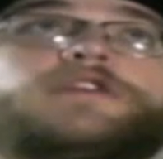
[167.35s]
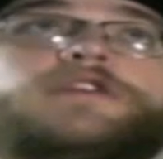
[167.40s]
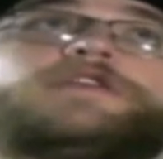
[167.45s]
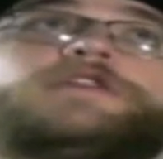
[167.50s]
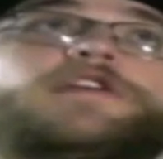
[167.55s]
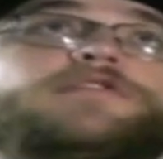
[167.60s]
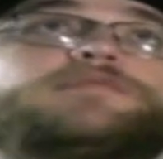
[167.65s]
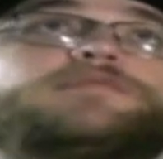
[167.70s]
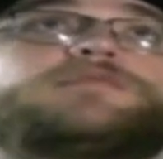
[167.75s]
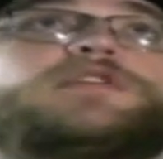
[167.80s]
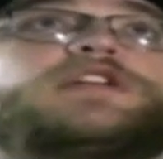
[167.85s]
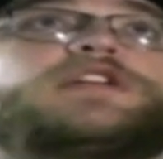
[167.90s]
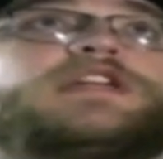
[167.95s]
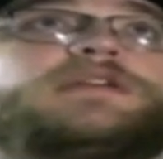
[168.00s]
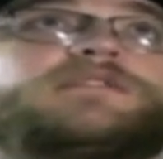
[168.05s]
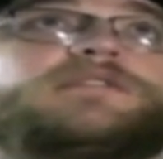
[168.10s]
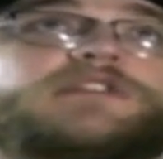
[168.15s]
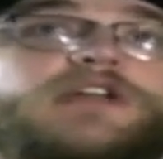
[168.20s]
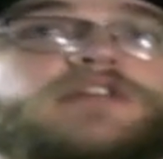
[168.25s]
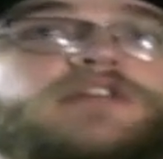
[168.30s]
This one
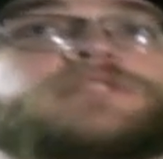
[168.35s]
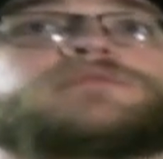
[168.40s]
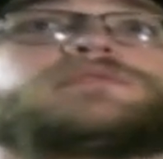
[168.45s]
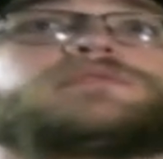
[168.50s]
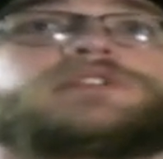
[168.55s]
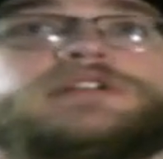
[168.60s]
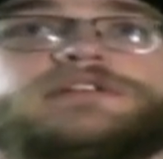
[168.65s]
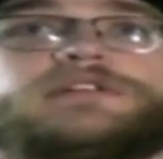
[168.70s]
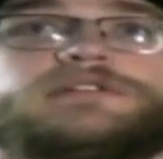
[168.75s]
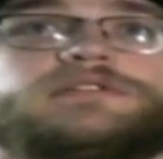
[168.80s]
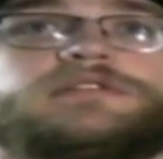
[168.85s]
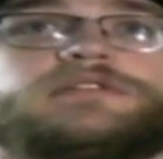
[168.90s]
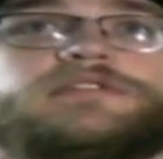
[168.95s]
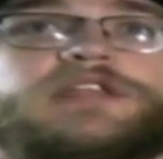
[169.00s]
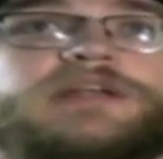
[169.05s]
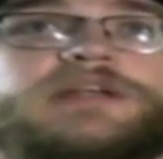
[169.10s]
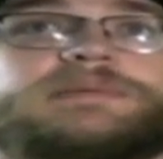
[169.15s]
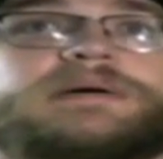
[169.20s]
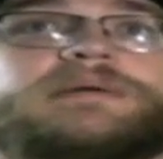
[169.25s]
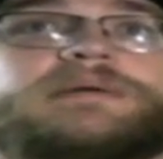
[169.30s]
and one other one
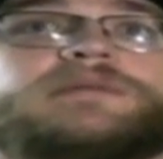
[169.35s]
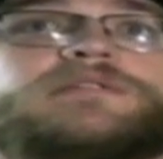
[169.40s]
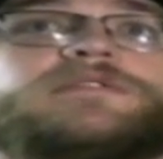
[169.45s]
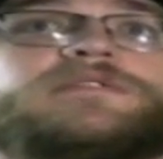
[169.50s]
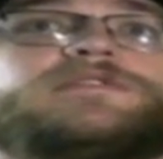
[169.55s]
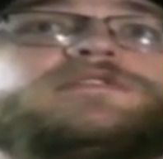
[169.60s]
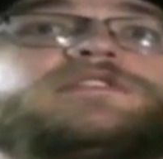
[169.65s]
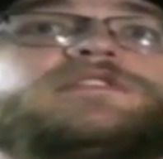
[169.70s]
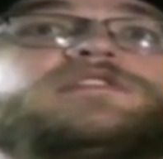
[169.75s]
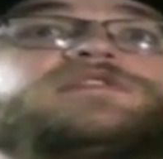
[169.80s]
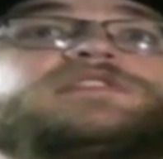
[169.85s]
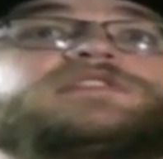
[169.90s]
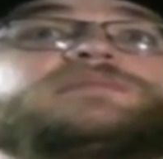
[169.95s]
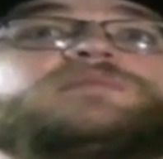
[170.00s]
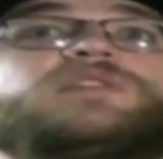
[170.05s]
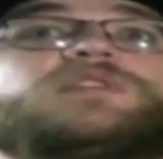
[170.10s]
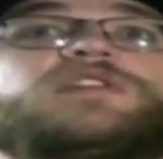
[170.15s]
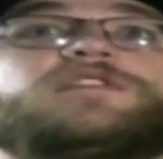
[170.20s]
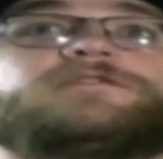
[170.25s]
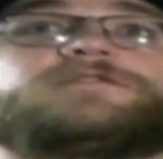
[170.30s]
that I'll probably be reviewing
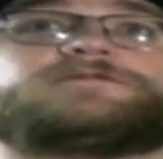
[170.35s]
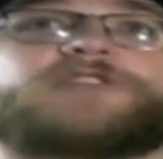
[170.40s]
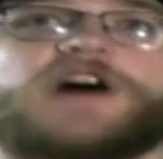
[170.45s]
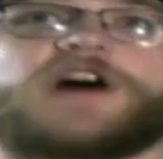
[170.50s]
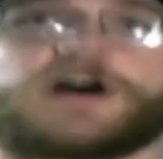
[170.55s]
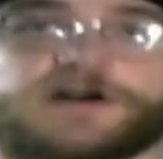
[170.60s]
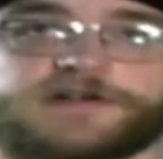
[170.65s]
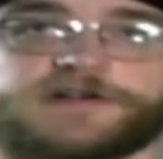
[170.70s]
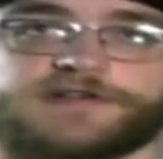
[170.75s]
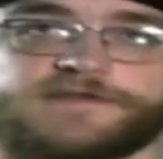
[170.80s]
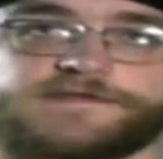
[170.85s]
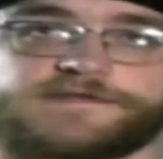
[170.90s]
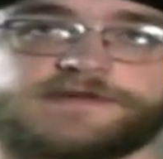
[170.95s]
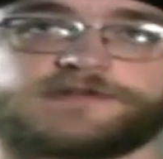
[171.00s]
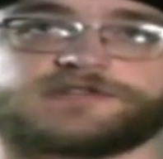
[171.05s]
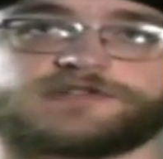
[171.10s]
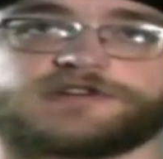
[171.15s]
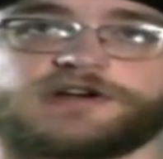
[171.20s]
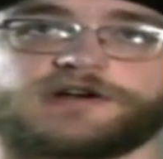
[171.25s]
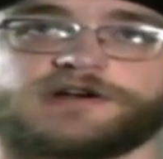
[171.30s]
somewhere far in the
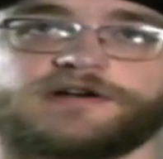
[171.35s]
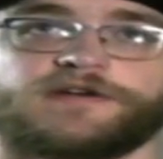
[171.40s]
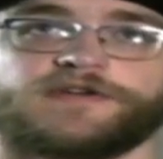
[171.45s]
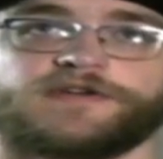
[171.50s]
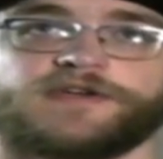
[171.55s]
future